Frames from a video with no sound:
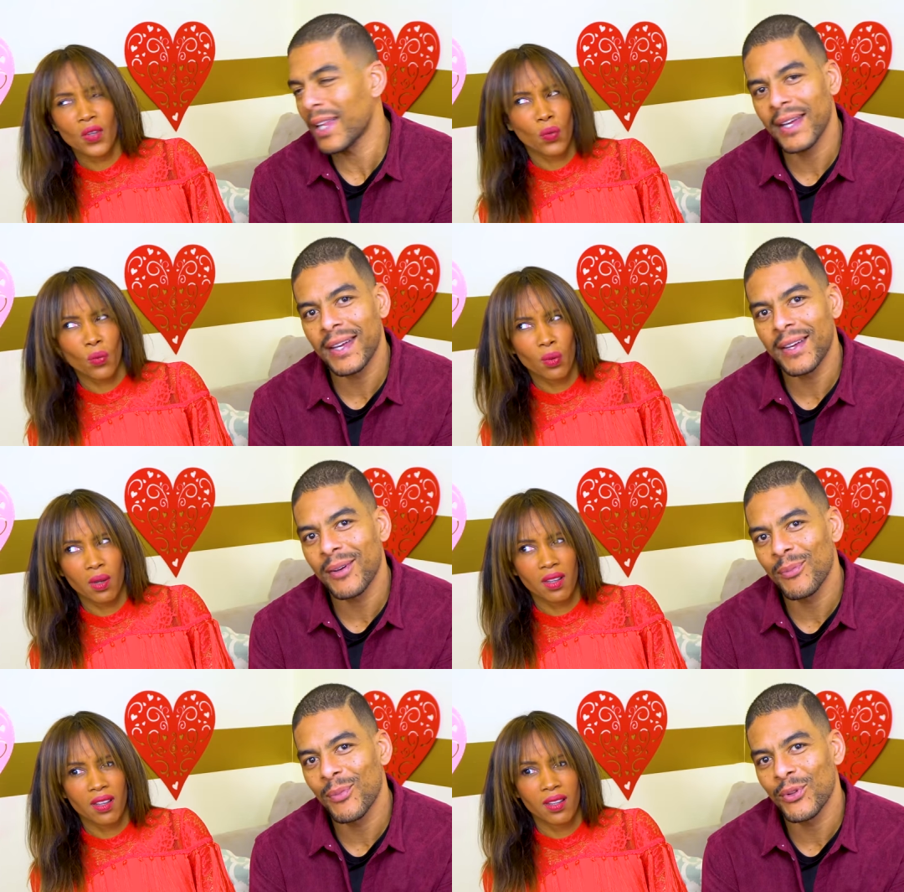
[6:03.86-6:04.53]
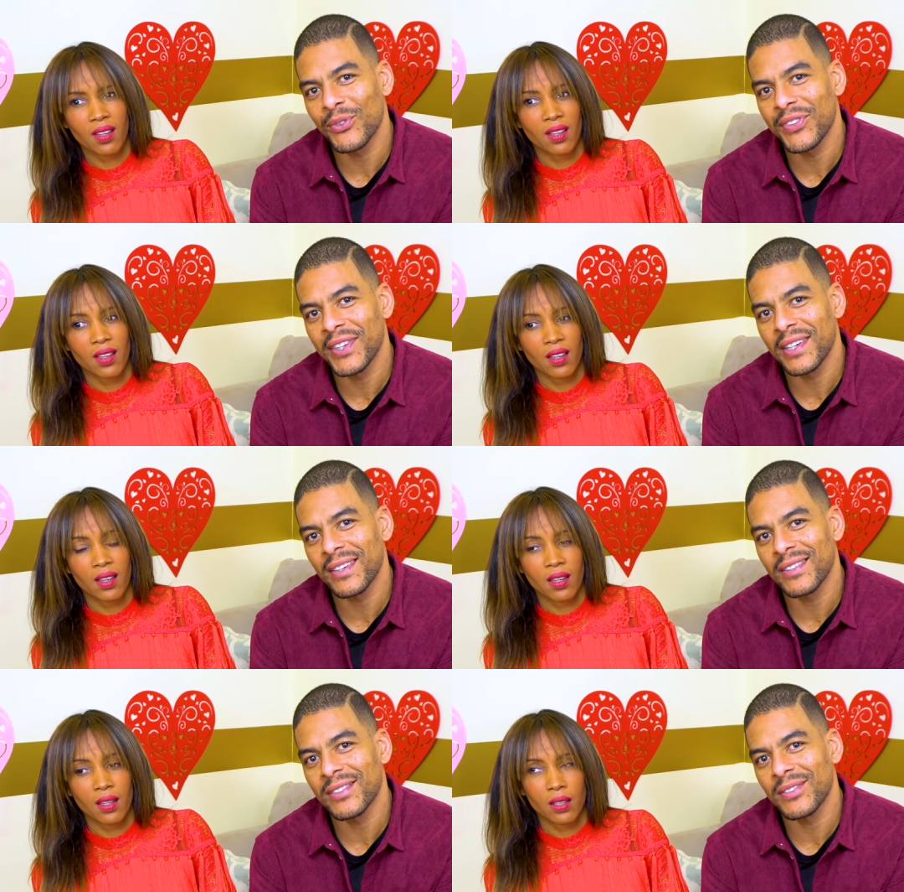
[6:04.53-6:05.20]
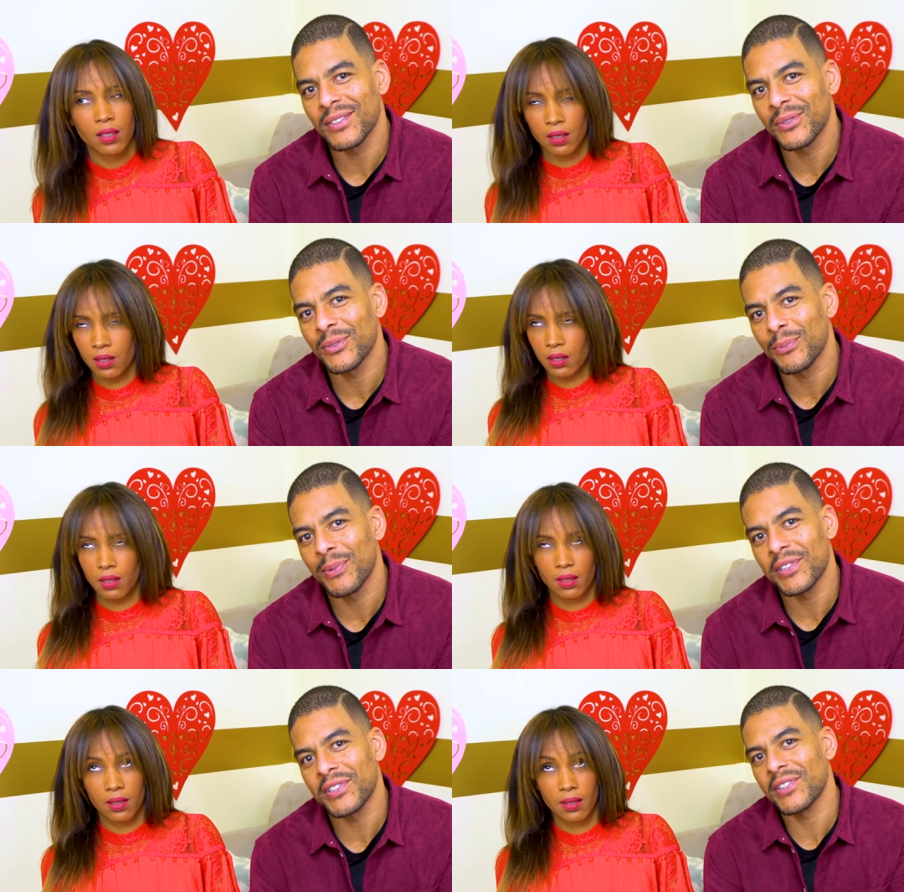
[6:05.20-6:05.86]
Speaker 1: like most things. There's a
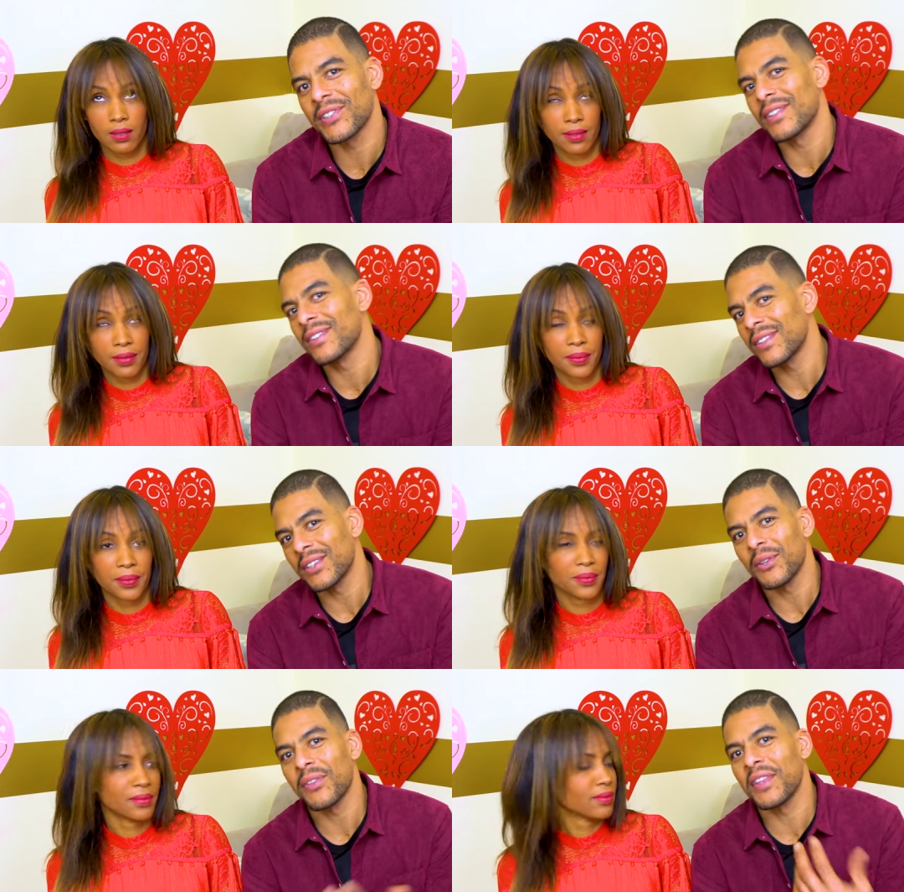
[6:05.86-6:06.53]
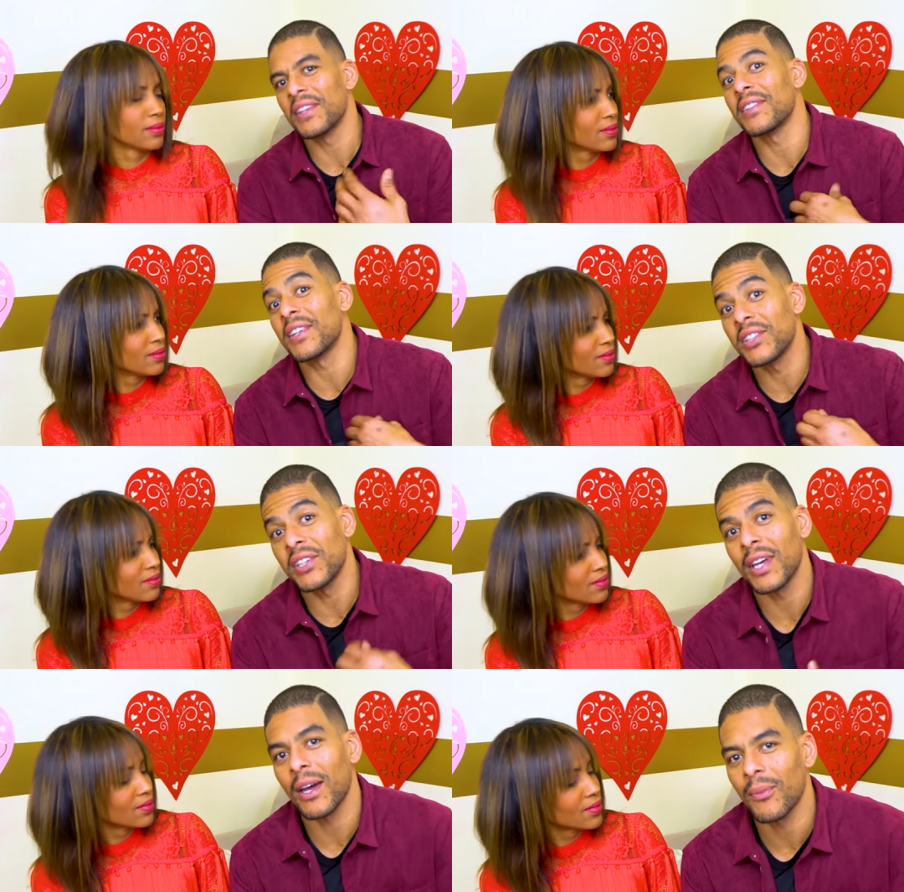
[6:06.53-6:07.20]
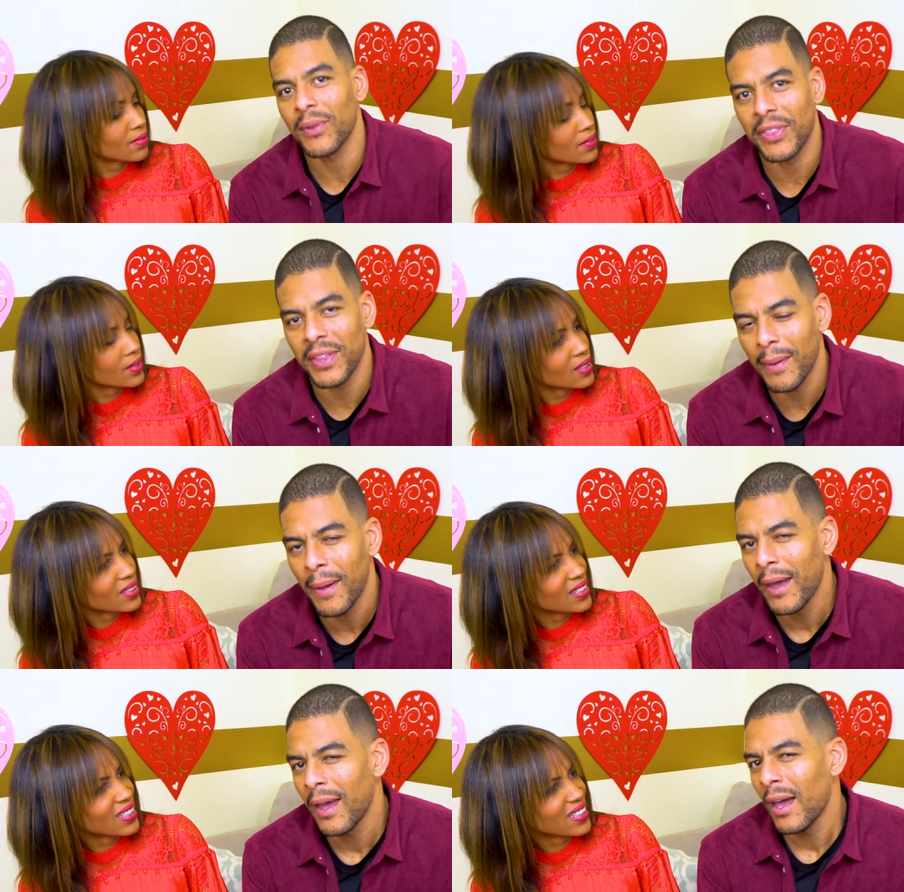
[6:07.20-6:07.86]
bunch of, you know, things that you got with
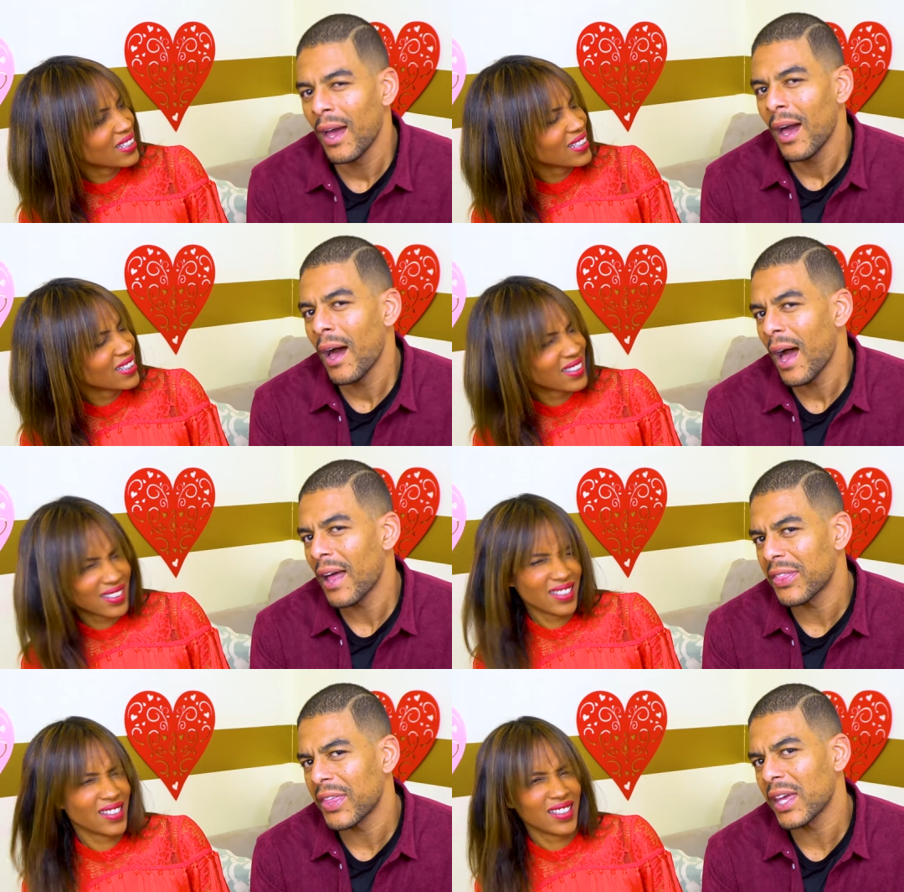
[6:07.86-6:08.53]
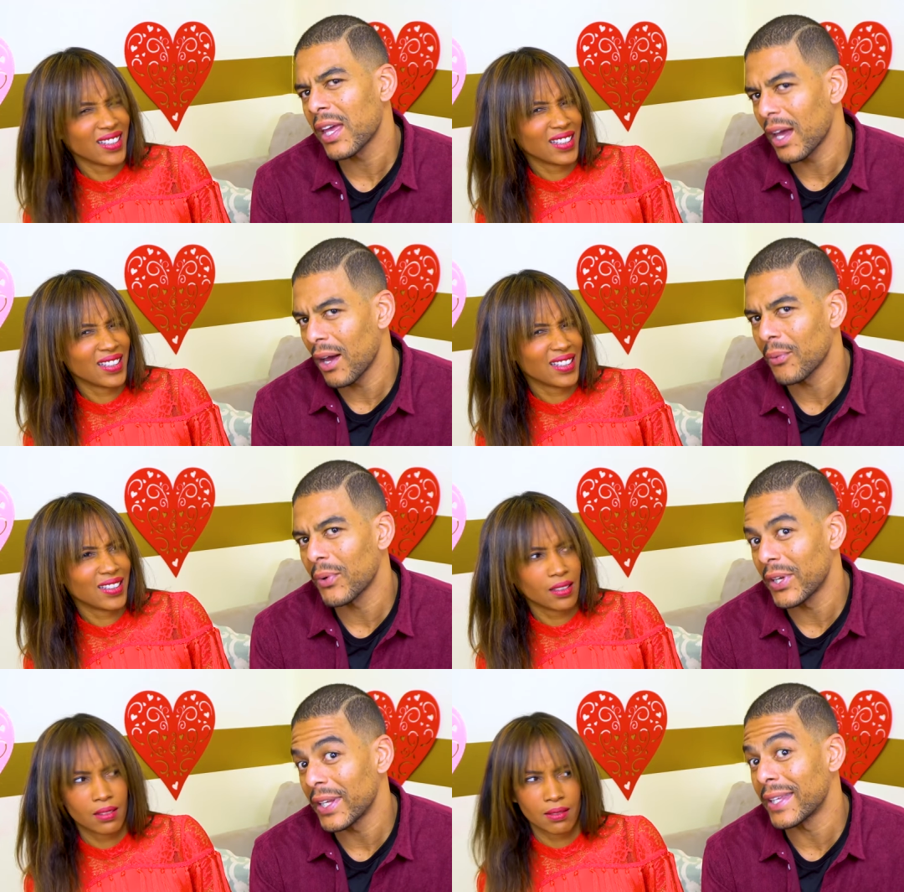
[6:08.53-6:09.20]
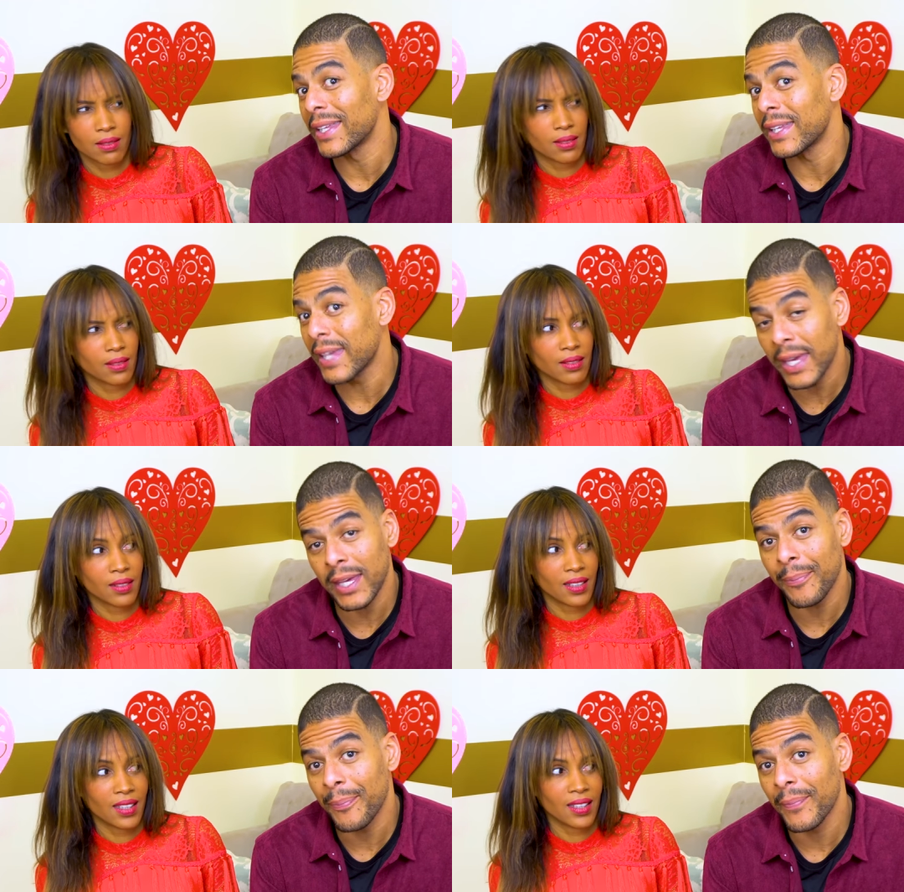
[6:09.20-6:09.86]
it. I think I'm gonna
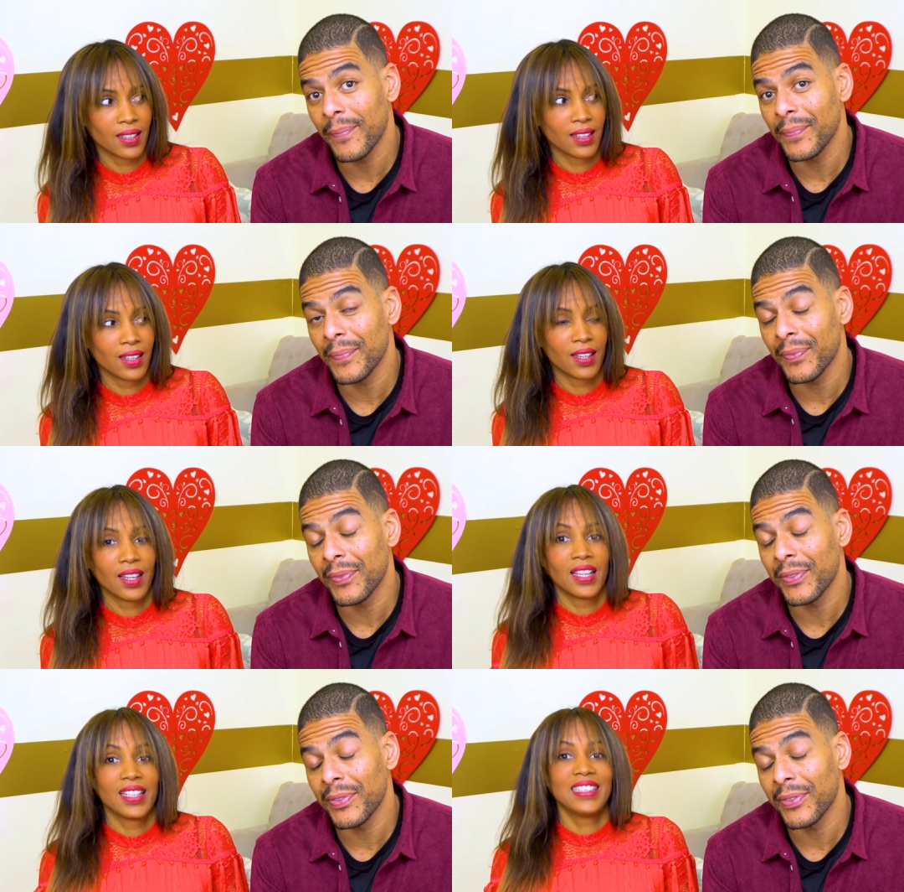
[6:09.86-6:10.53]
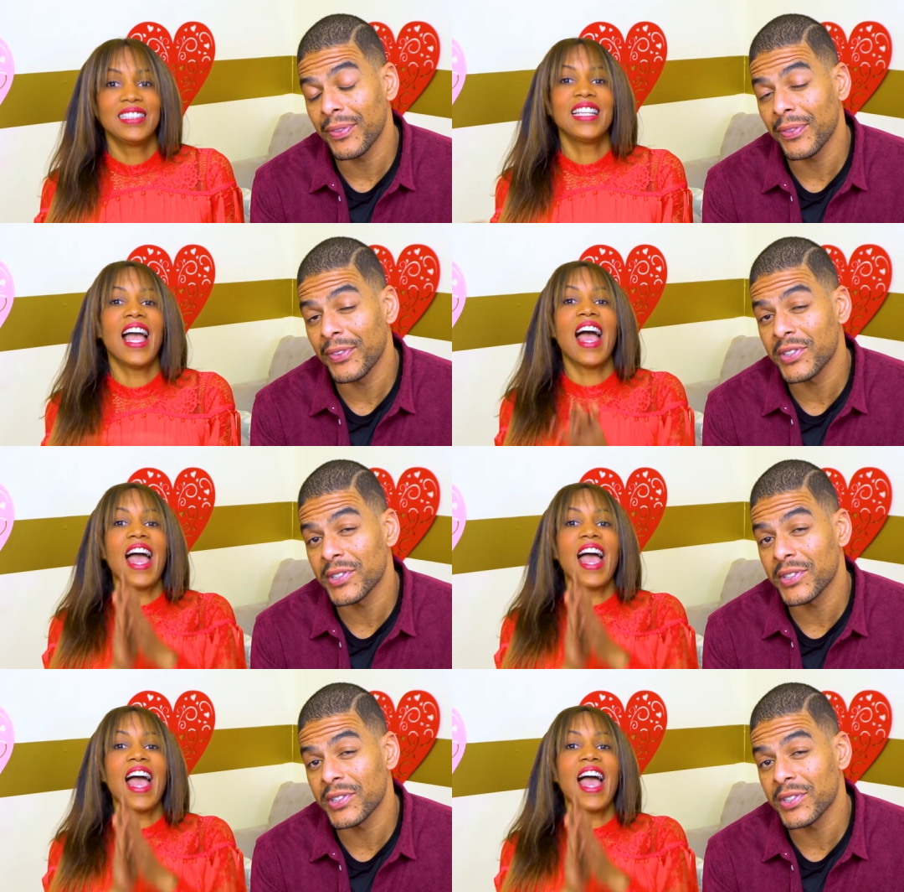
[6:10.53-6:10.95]
keep. Yay!